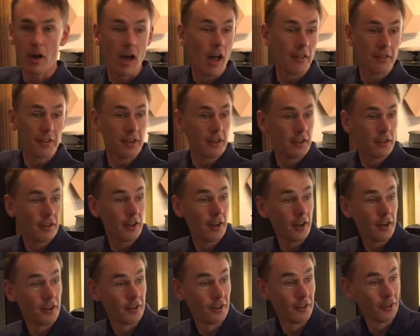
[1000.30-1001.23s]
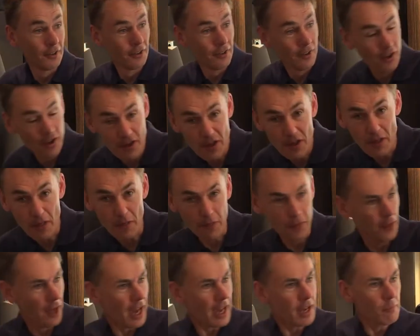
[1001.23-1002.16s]
I think
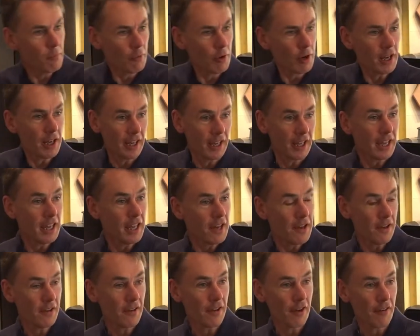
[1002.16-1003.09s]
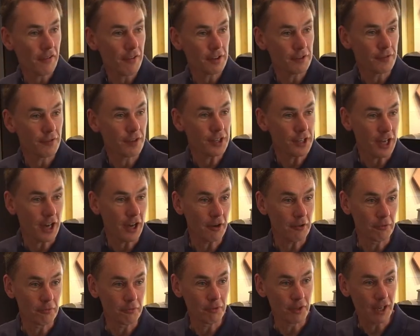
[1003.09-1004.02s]
the aim really of this video,
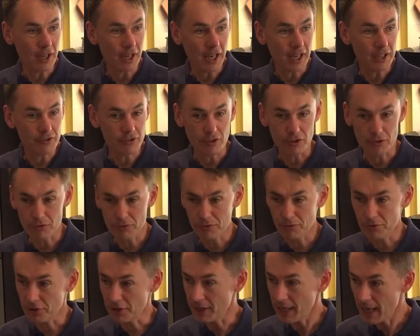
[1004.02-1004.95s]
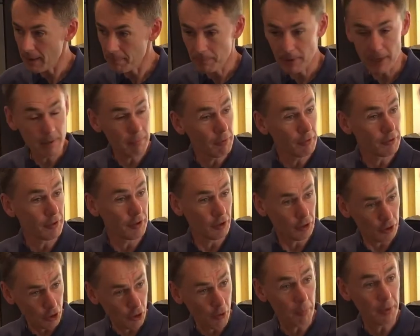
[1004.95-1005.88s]
Nick, is to get people to
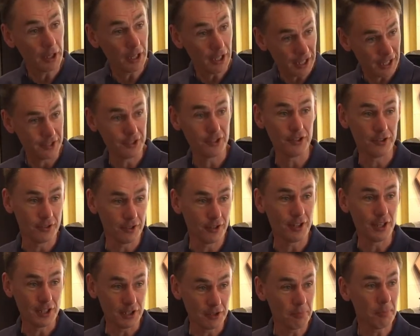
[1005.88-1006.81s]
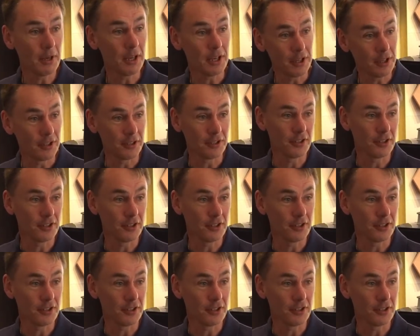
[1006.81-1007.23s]
come and listen to these speakers.